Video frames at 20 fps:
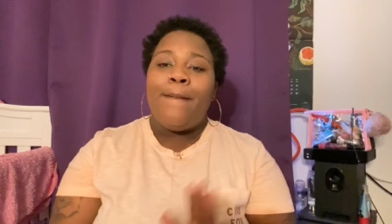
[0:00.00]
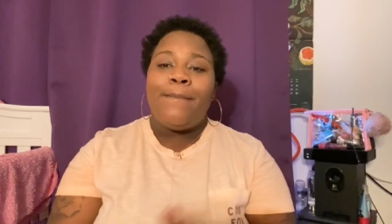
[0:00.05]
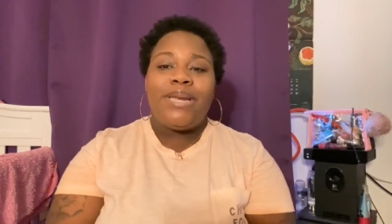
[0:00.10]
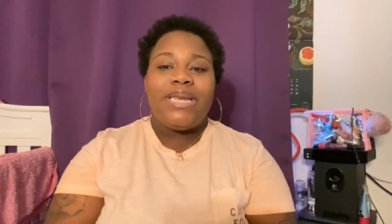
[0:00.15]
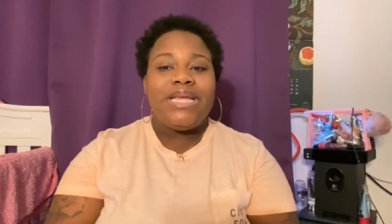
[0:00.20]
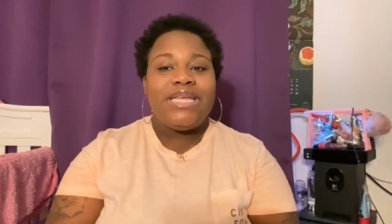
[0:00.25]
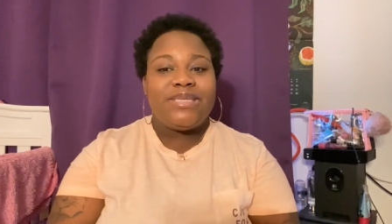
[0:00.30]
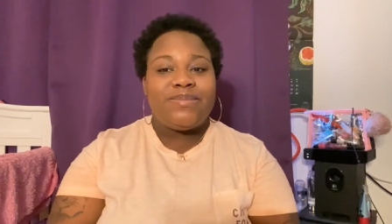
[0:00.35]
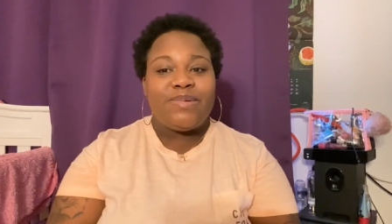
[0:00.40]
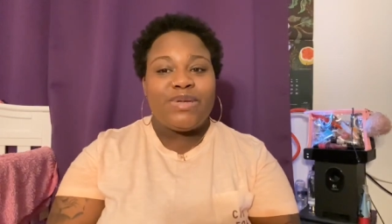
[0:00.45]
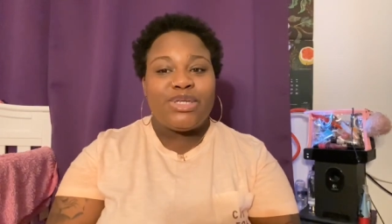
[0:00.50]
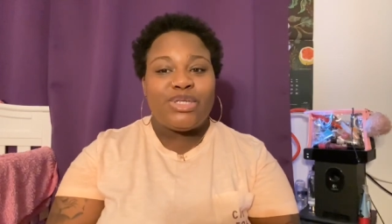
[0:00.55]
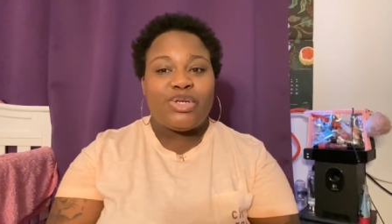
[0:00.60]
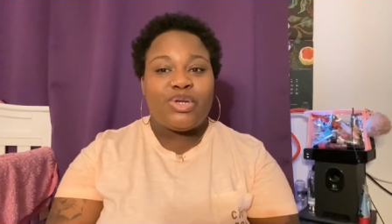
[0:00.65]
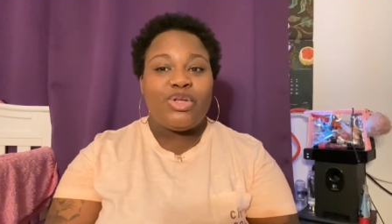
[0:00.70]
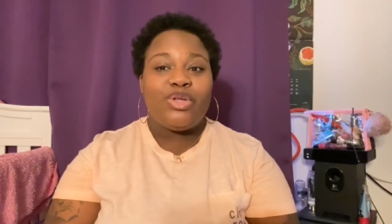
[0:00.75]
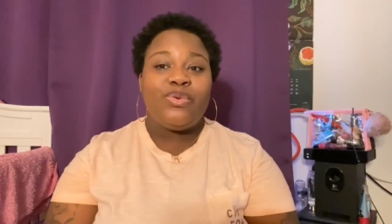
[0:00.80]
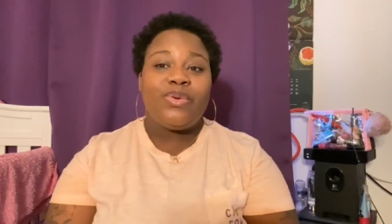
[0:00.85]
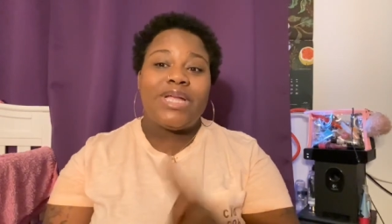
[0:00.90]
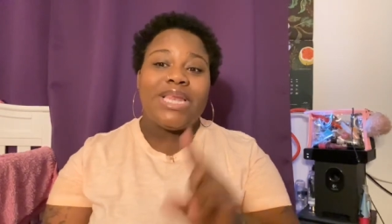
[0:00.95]
Please make
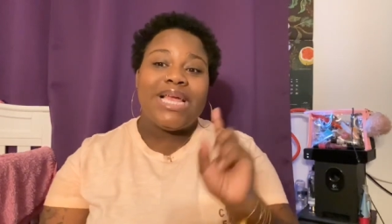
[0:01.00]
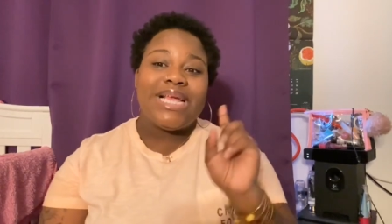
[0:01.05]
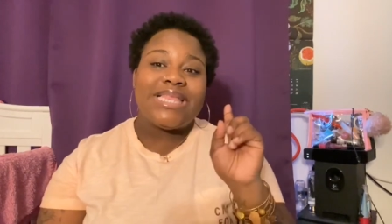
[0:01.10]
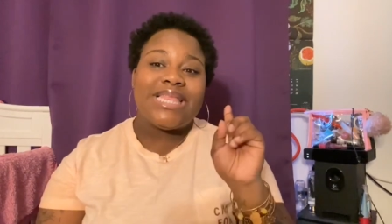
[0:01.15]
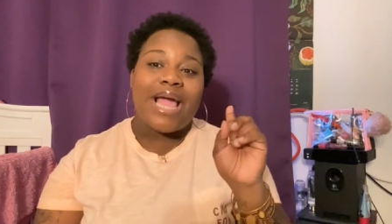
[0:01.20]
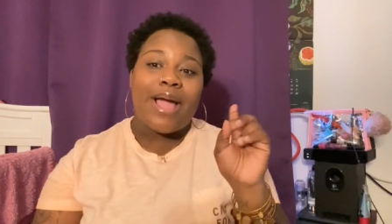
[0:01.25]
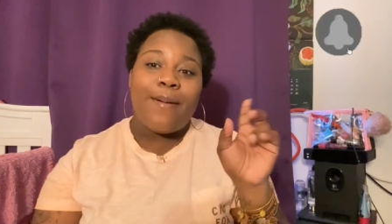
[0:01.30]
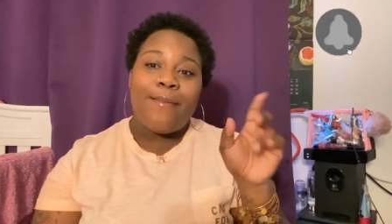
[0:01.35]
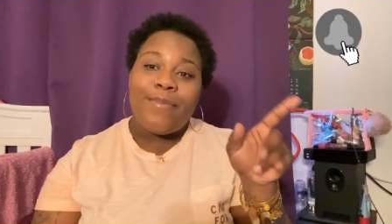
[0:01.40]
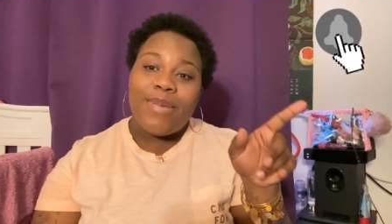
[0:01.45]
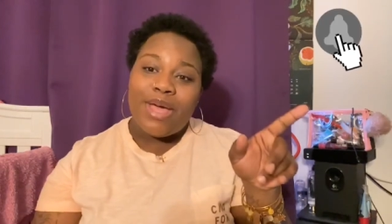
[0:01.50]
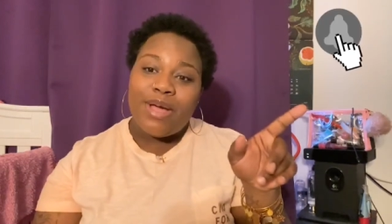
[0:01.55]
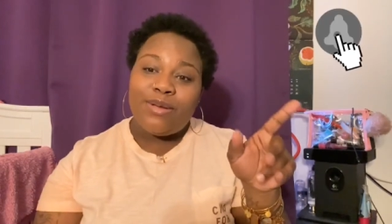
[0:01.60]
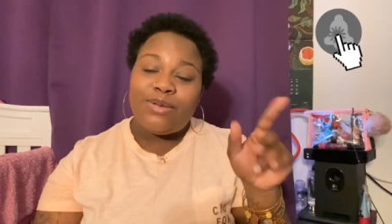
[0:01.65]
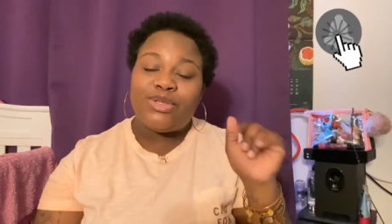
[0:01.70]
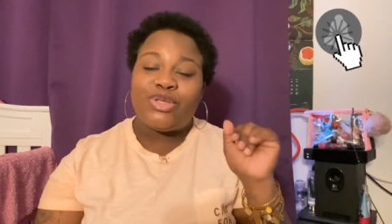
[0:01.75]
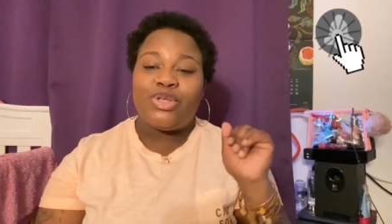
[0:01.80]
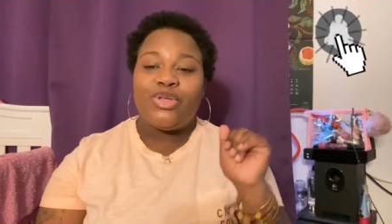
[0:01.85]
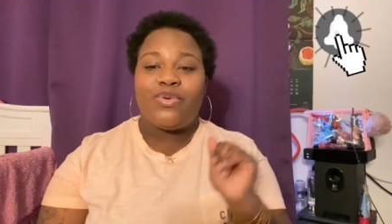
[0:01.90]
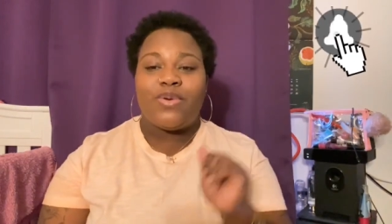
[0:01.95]
sure you click that
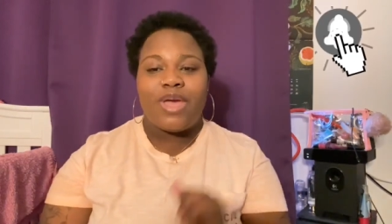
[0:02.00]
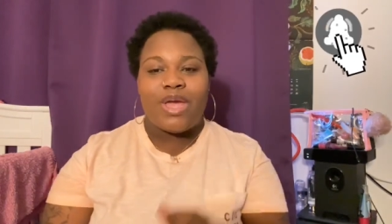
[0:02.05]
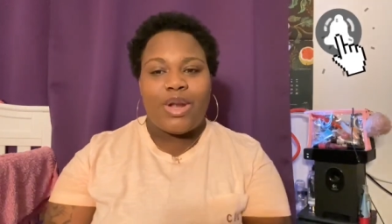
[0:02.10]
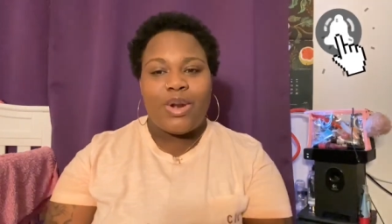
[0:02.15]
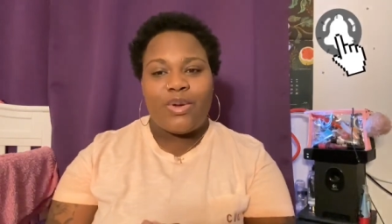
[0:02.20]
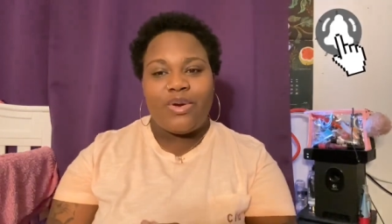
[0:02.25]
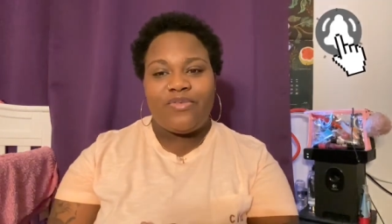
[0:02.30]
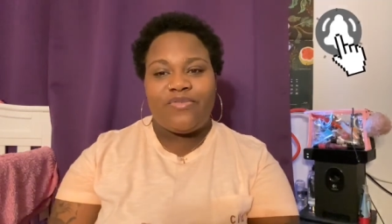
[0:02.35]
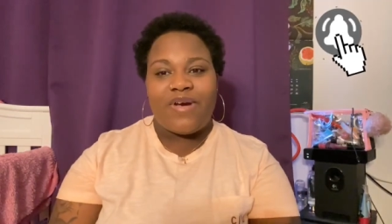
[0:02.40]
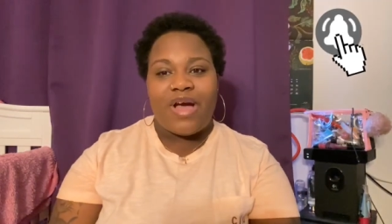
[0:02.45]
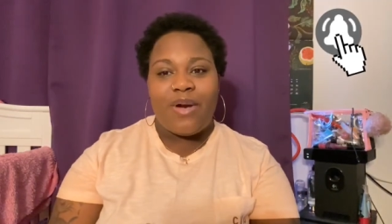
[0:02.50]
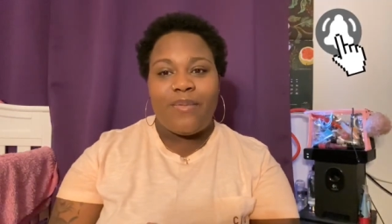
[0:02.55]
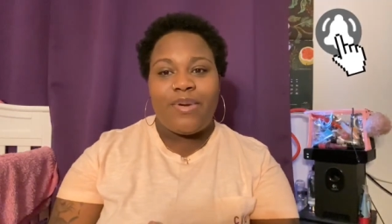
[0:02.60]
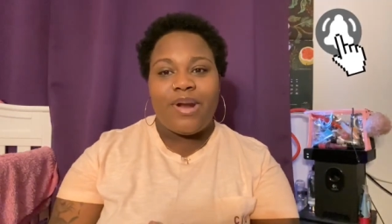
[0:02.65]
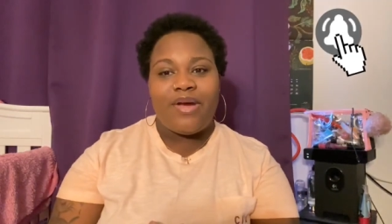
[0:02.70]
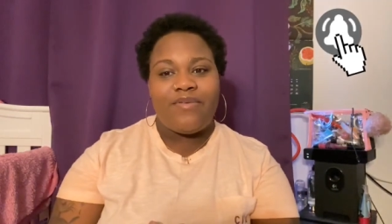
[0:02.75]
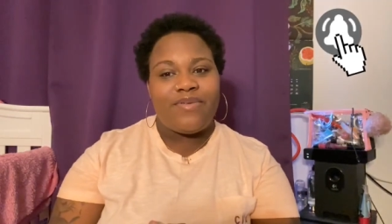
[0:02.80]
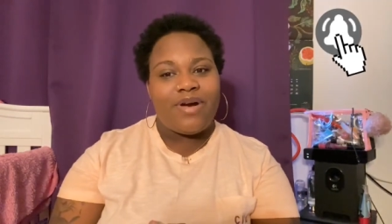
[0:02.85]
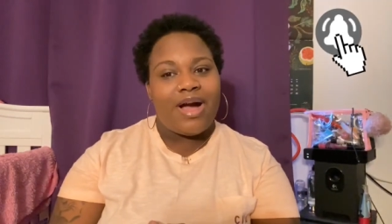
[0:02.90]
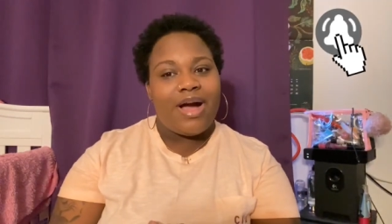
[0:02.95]
bell so you get notified
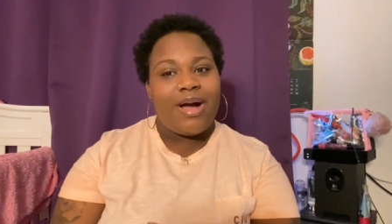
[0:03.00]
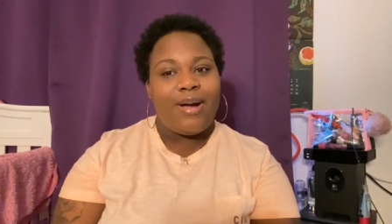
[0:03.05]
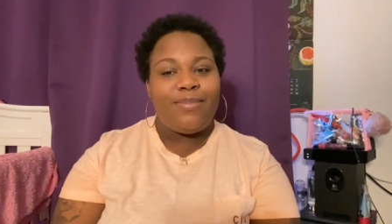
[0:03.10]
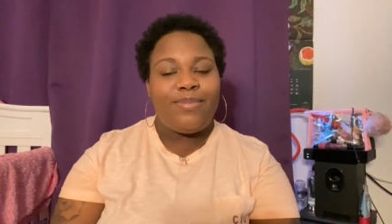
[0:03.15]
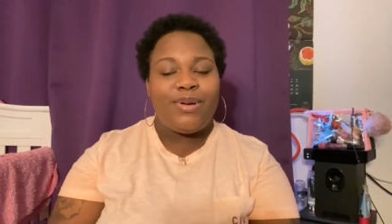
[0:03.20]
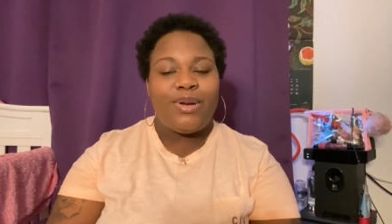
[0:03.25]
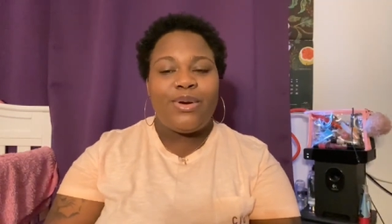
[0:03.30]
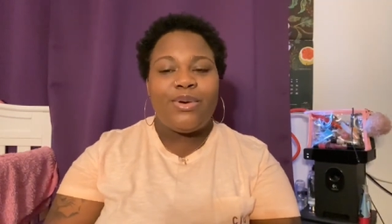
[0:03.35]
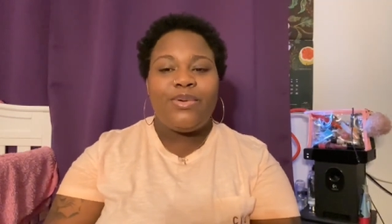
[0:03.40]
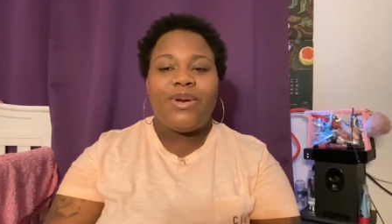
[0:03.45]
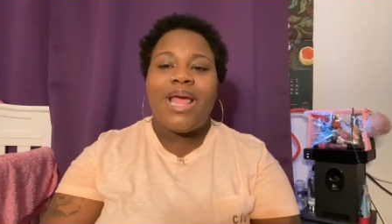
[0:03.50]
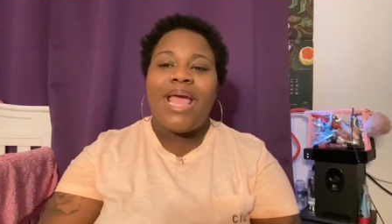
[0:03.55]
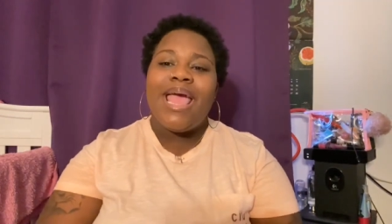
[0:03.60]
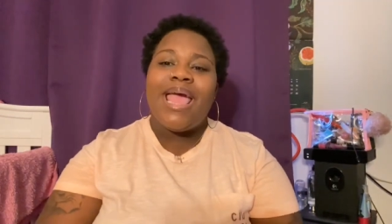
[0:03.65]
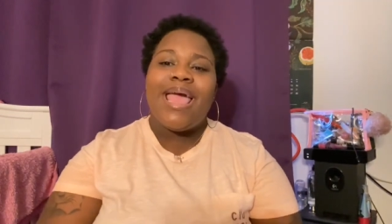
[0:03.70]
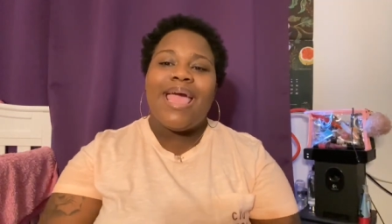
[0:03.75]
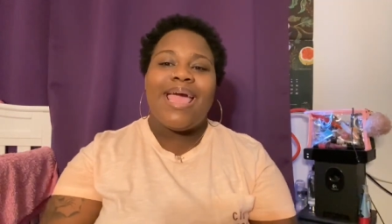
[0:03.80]
whenever I upload.